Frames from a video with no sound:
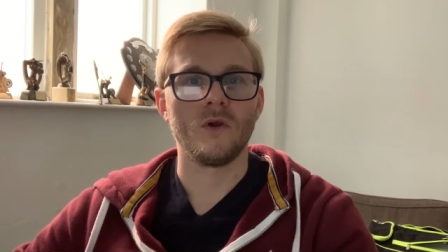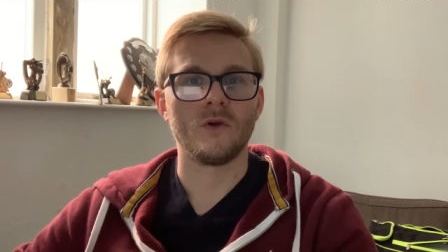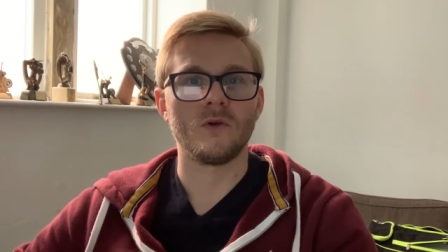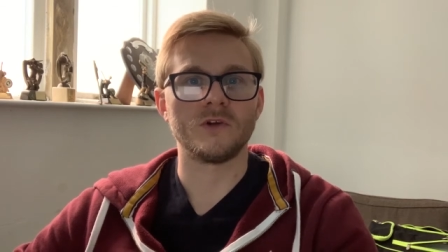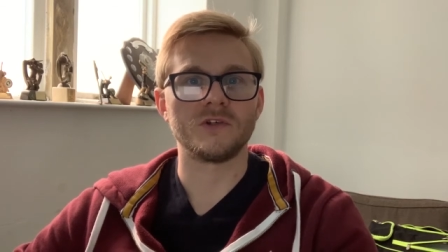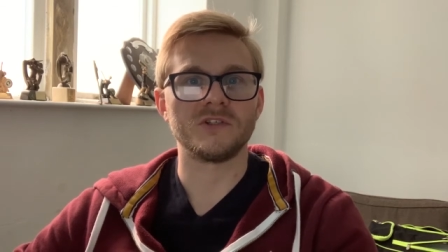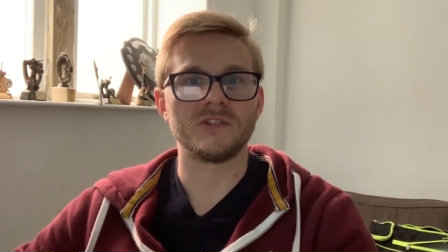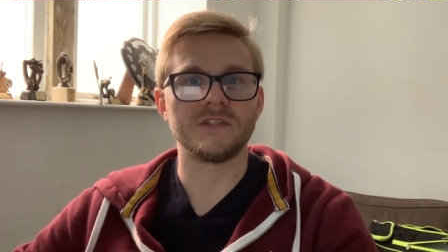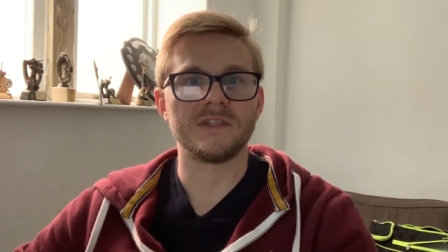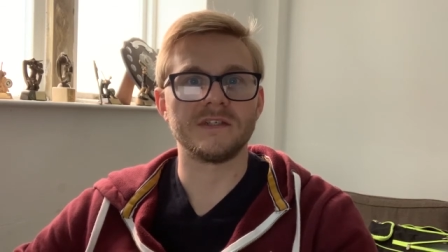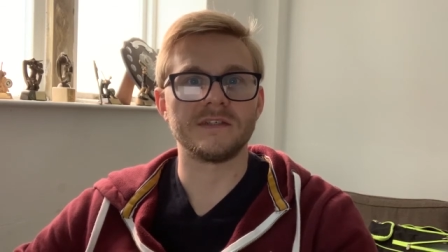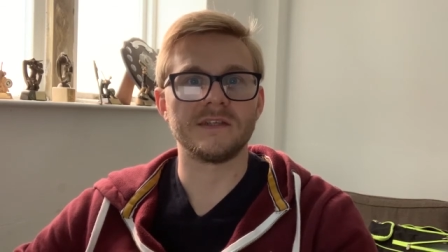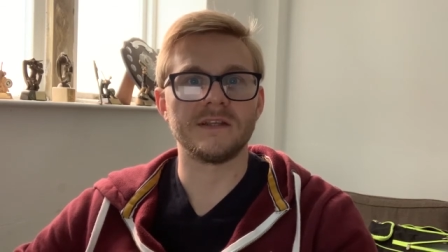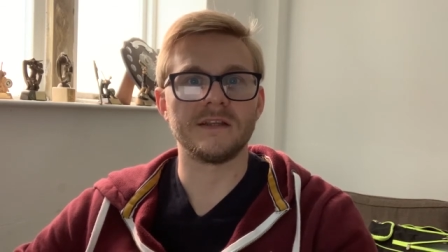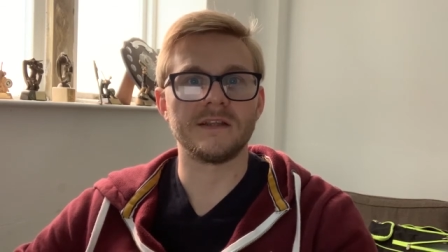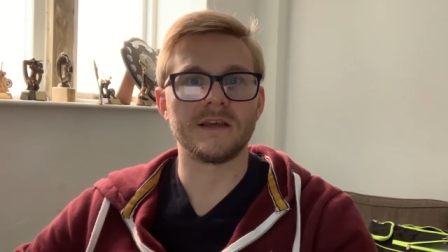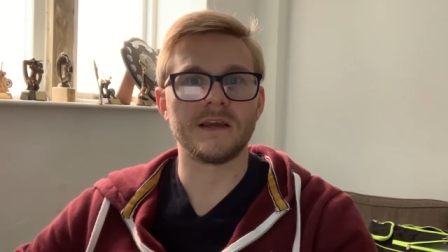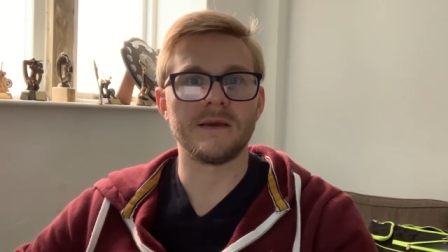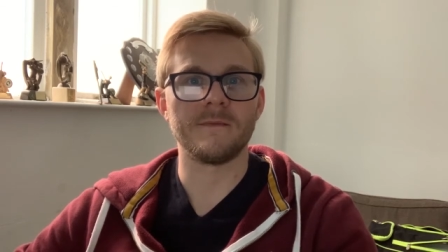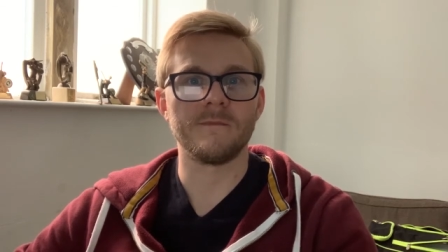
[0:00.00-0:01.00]
Question 16
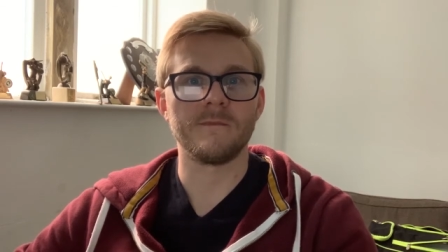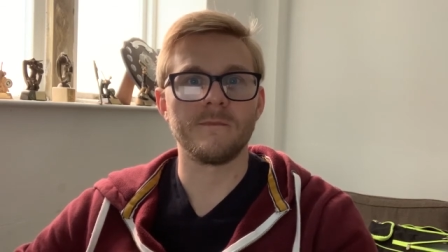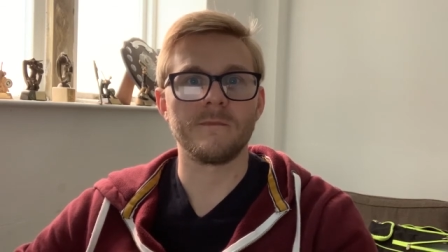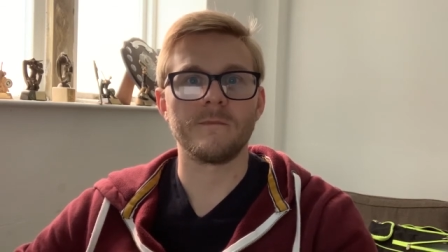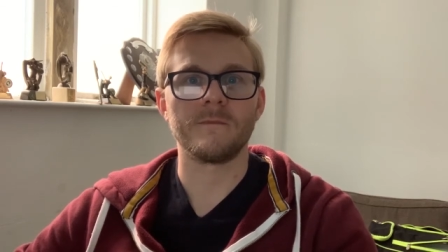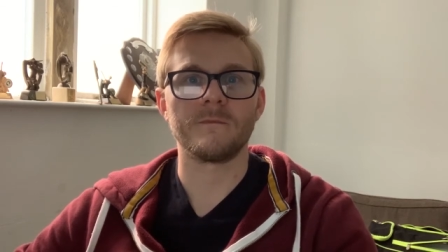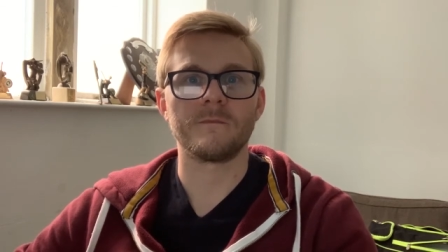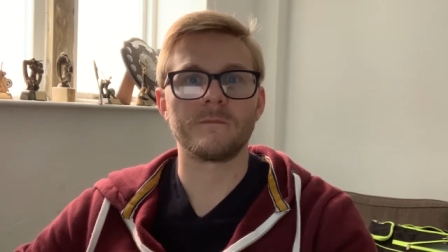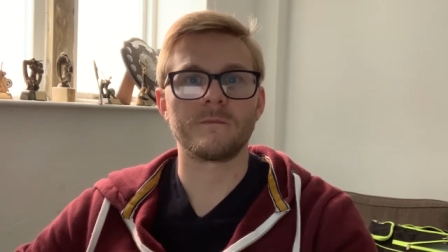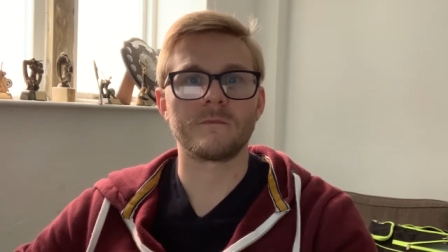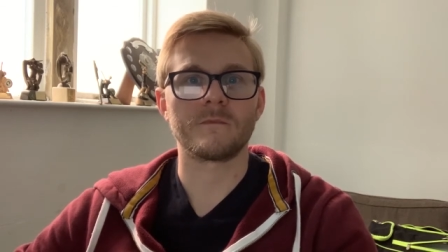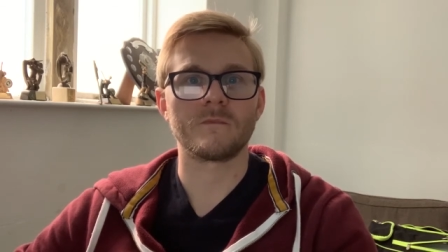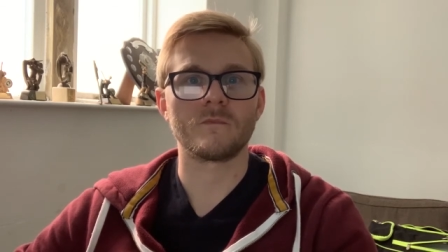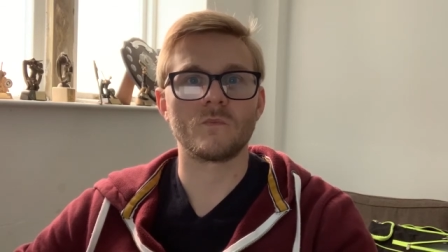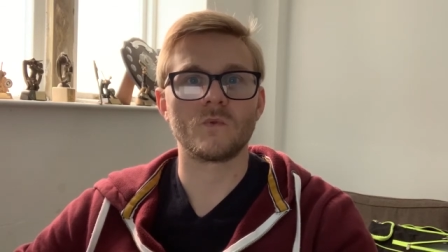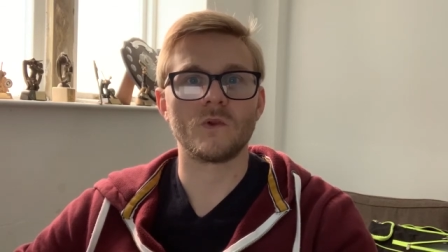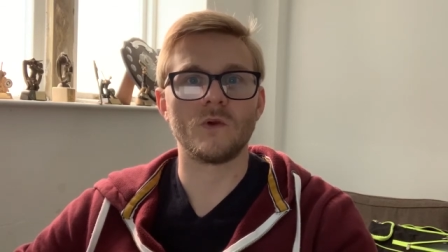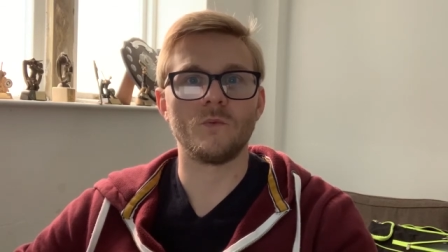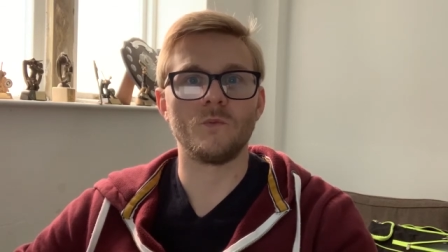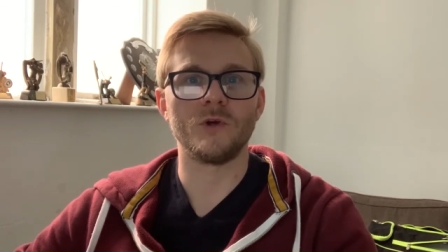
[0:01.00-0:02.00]
again.
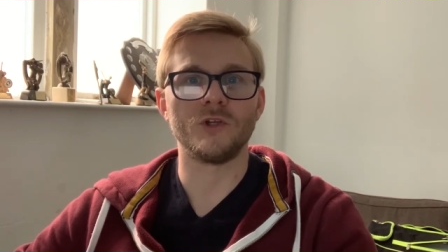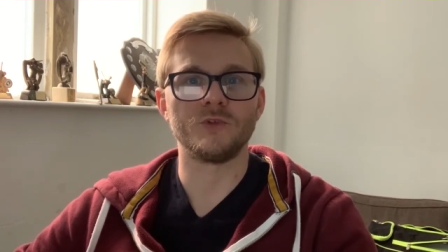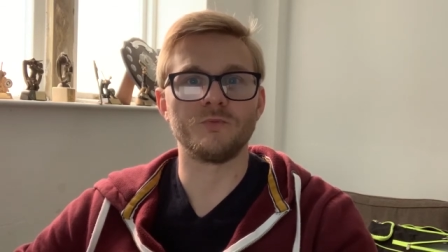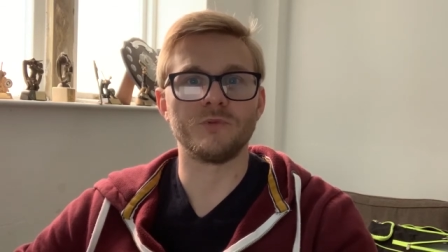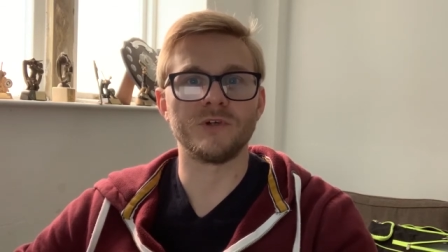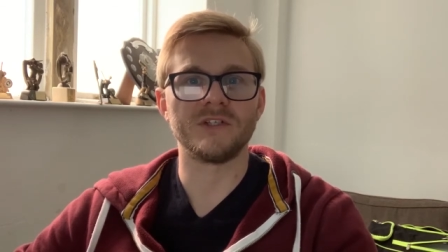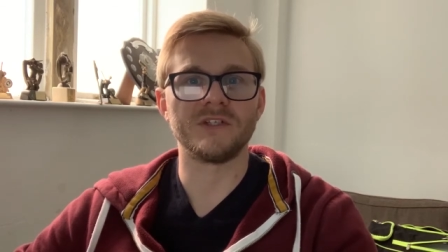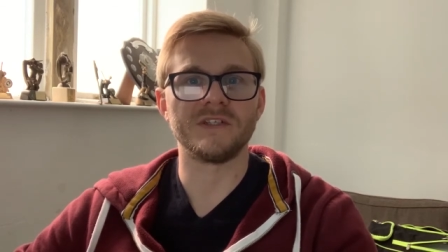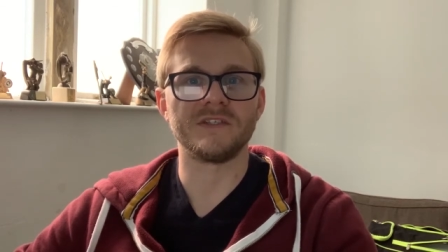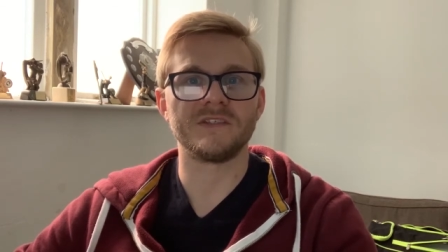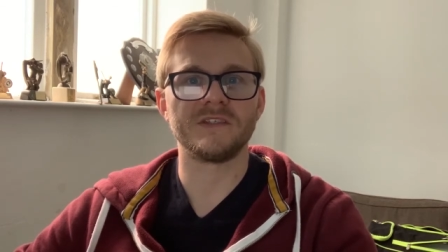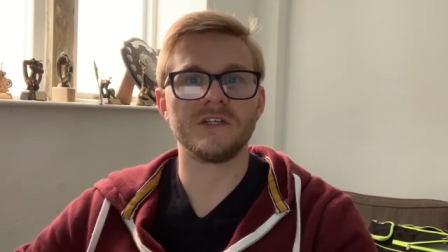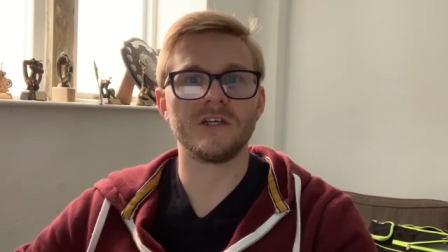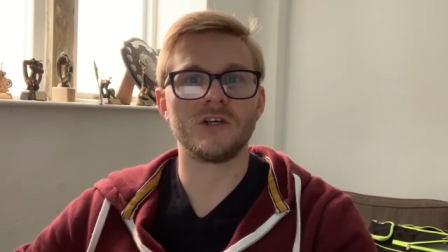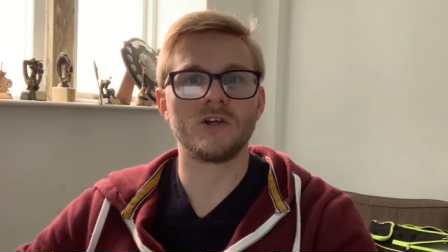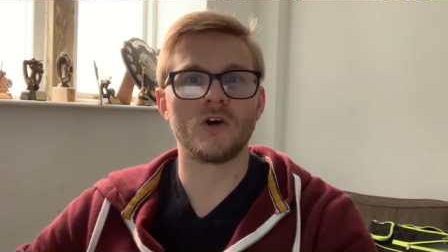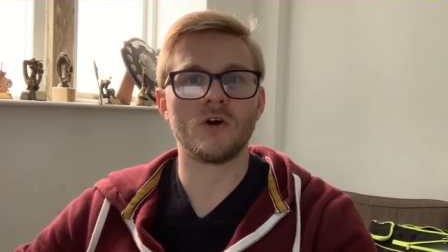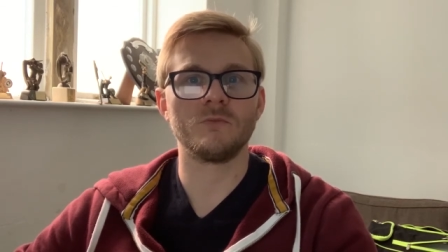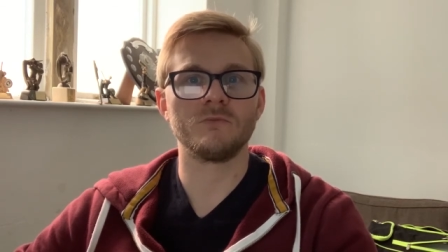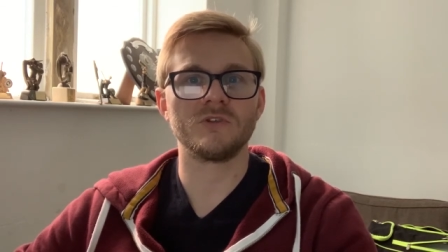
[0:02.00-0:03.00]
Which British
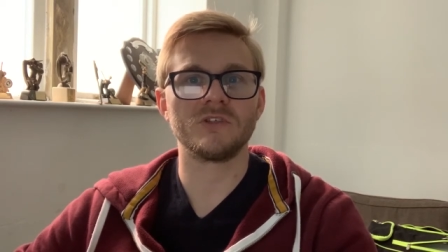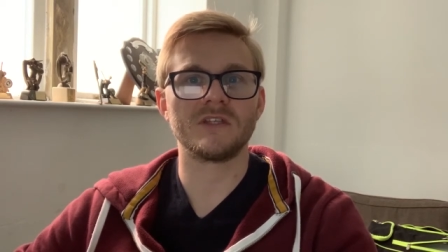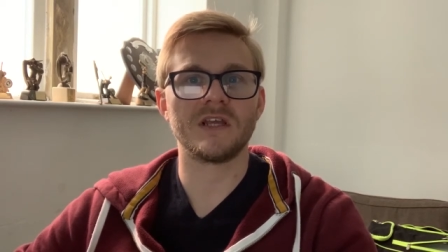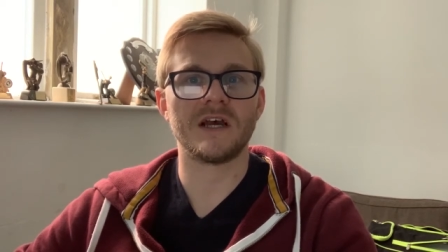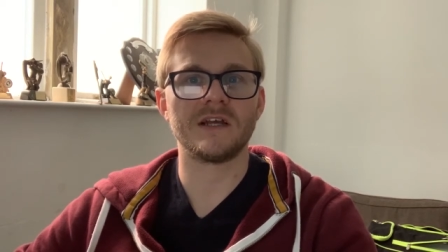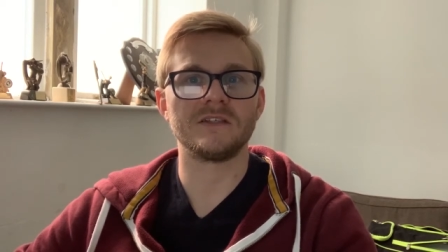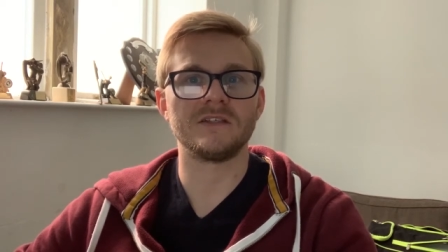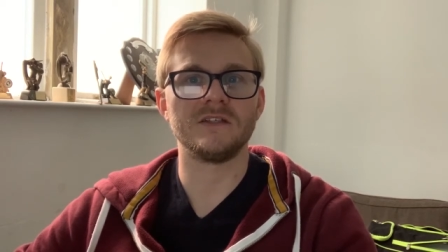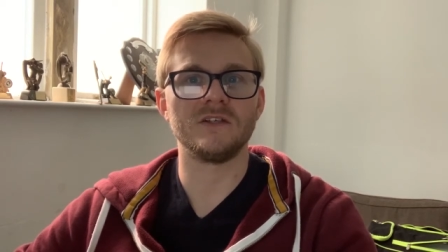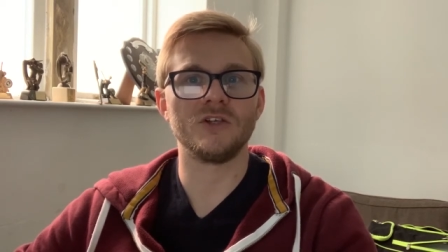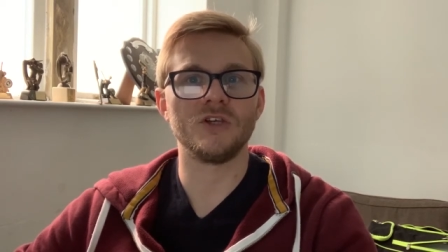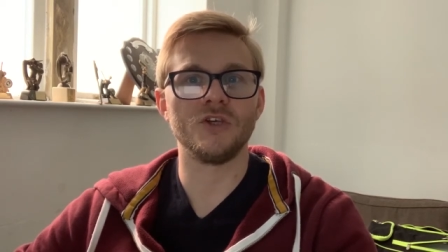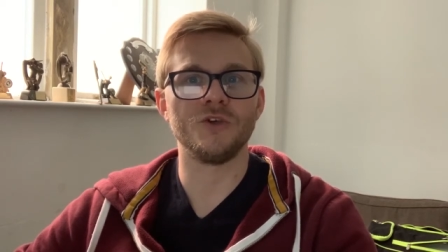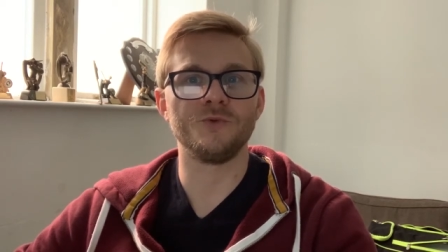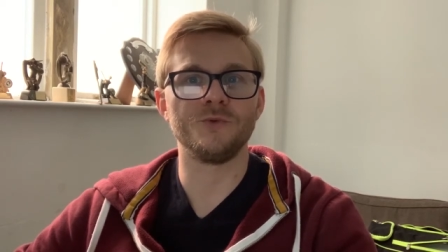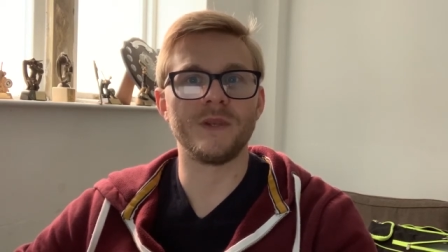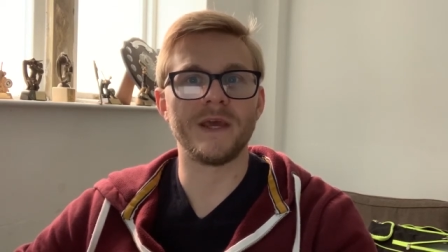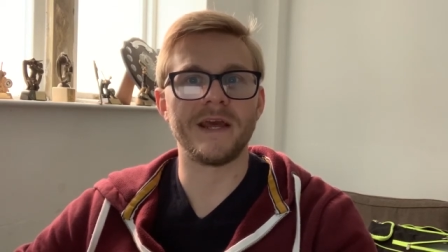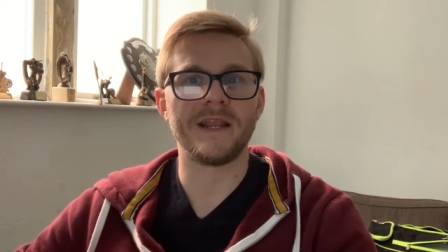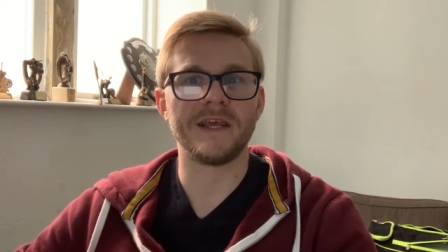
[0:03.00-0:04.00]
sitcom started
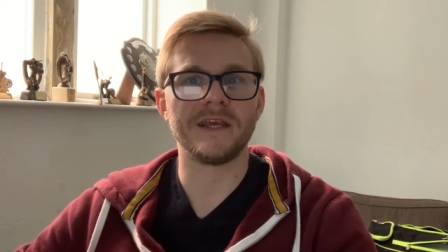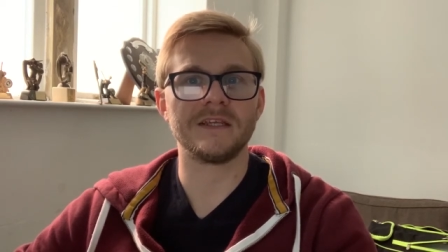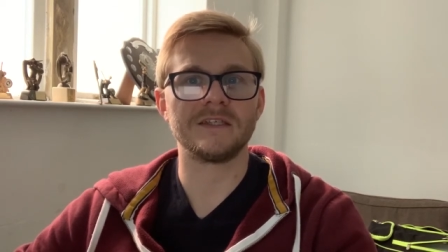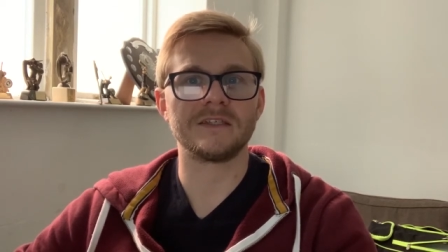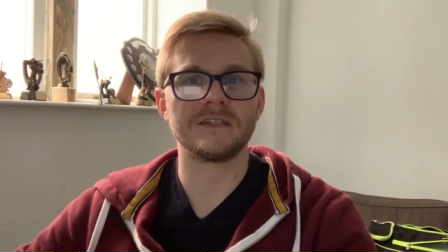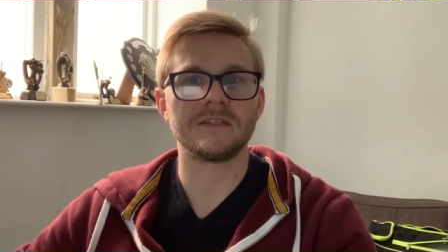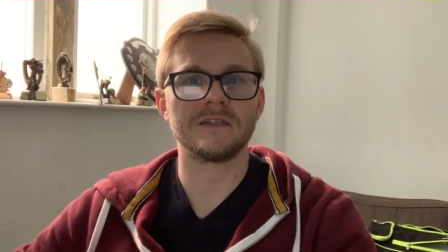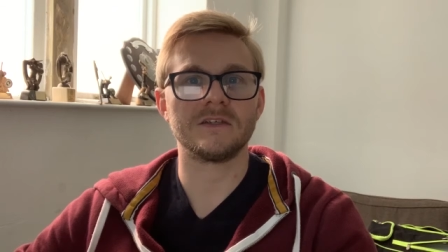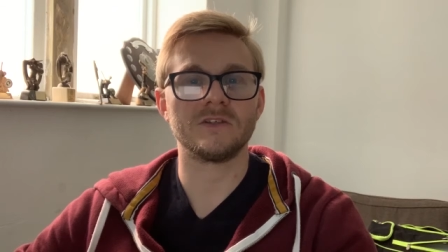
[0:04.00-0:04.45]
Hugh Dennis,